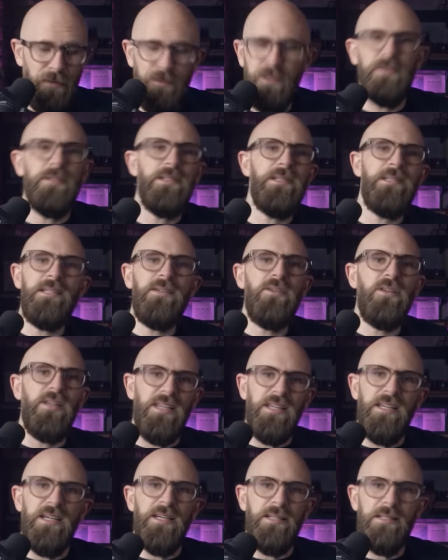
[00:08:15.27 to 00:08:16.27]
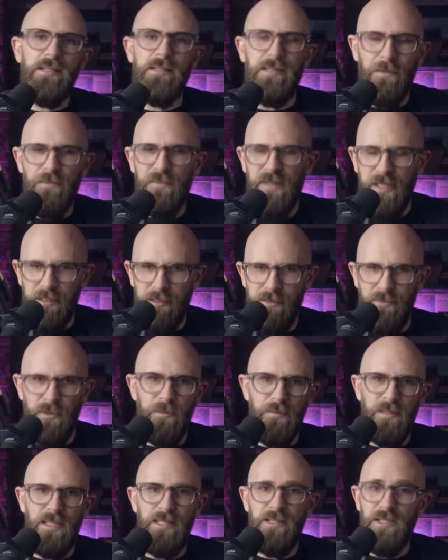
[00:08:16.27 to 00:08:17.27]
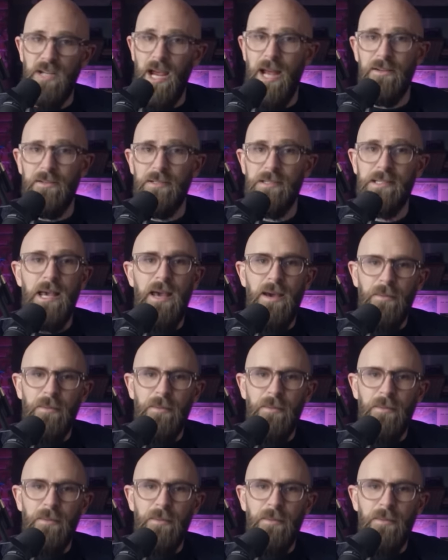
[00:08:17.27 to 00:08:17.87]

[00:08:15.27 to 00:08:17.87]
you can still learn some things from these channels,